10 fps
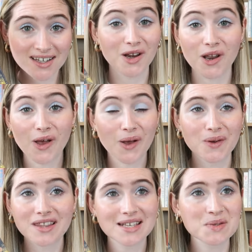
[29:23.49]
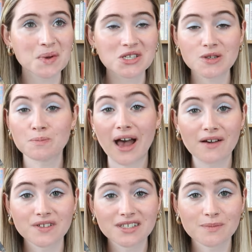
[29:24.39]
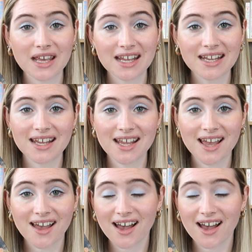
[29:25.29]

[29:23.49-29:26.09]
I don't know, this one just baffled me.